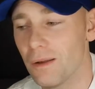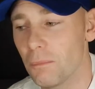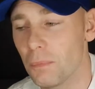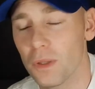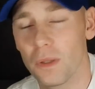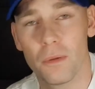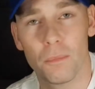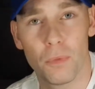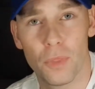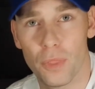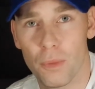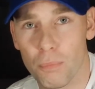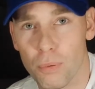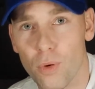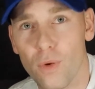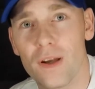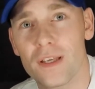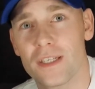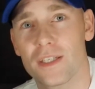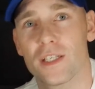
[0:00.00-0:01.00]
but the
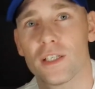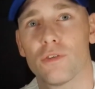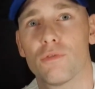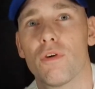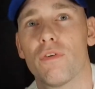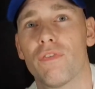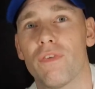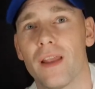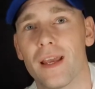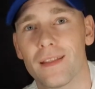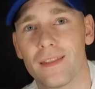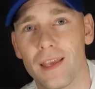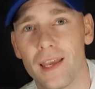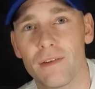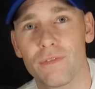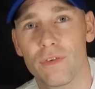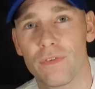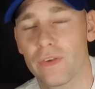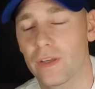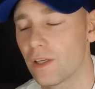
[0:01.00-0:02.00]
price is going to reflect
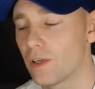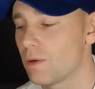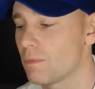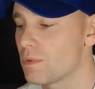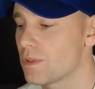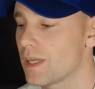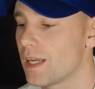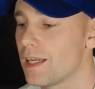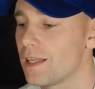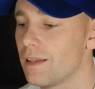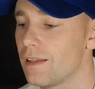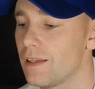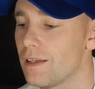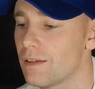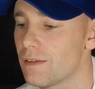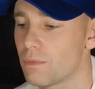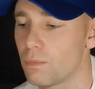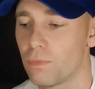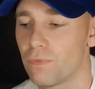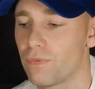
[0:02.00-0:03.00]
everything I'm saying in
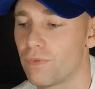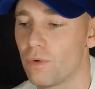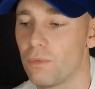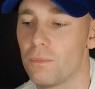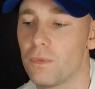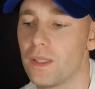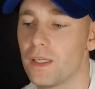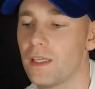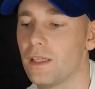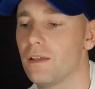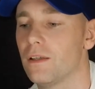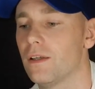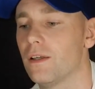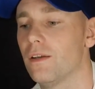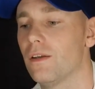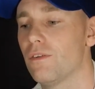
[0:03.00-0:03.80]
this, from the